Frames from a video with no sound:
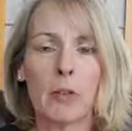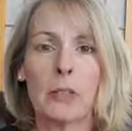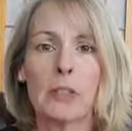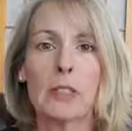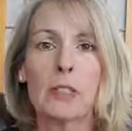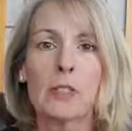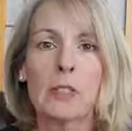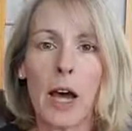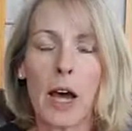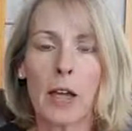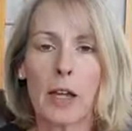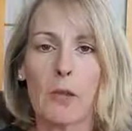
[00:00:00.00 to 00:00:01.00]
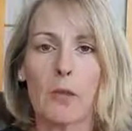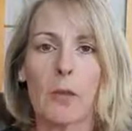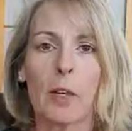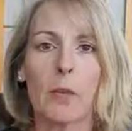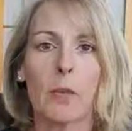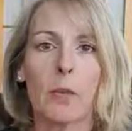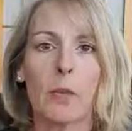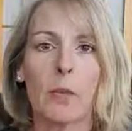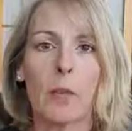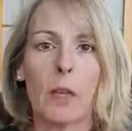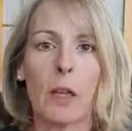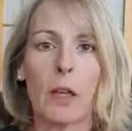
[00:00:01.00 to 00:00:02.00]
still dying from
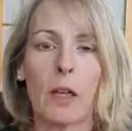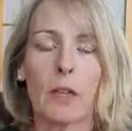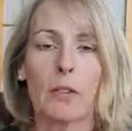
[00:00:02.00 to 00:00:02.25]
uh,